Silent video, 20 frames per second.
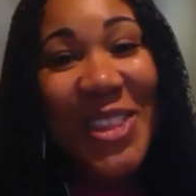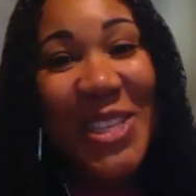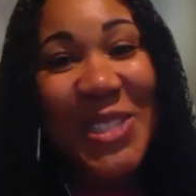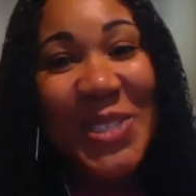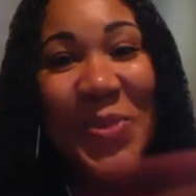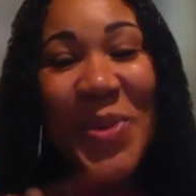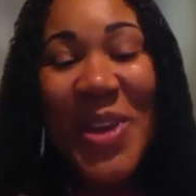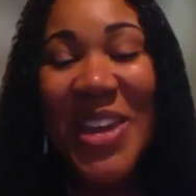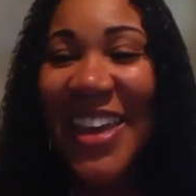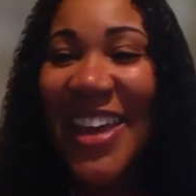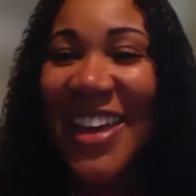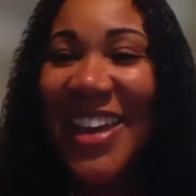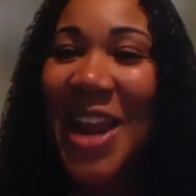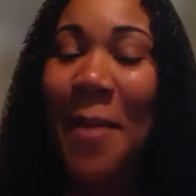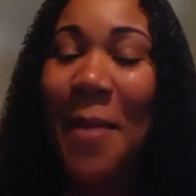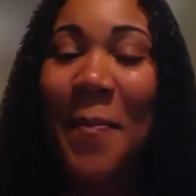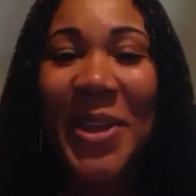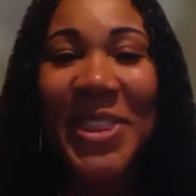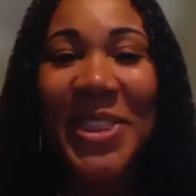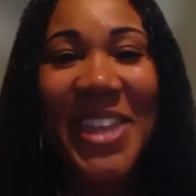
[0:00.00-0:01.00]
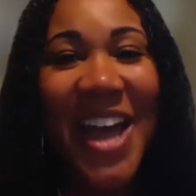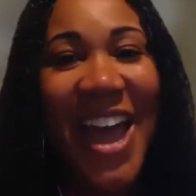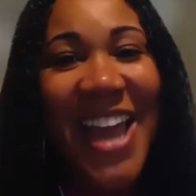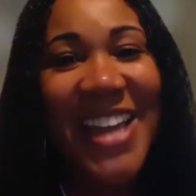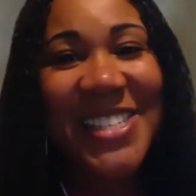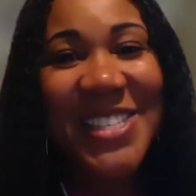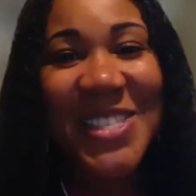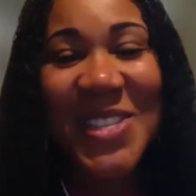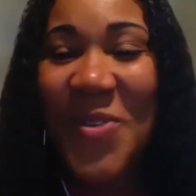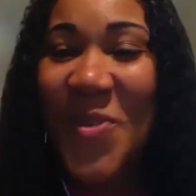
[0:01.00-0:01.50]
this weekend I put the
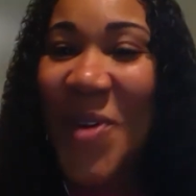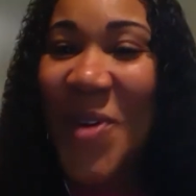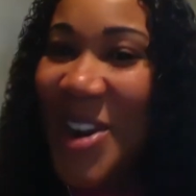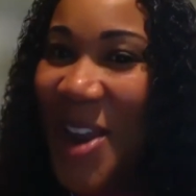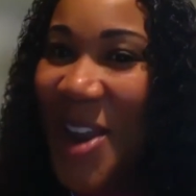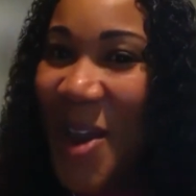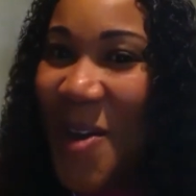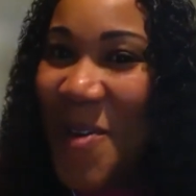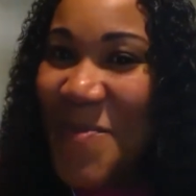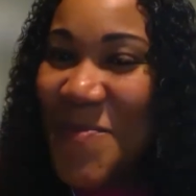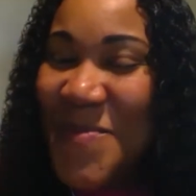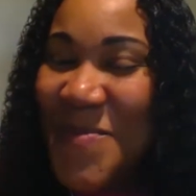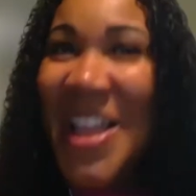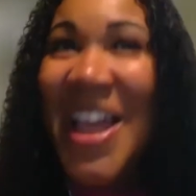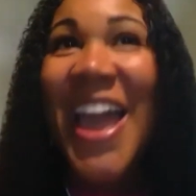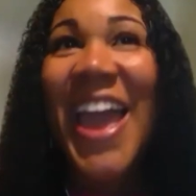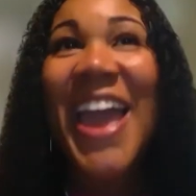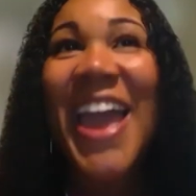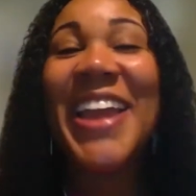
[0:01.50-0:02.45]
ice in the window and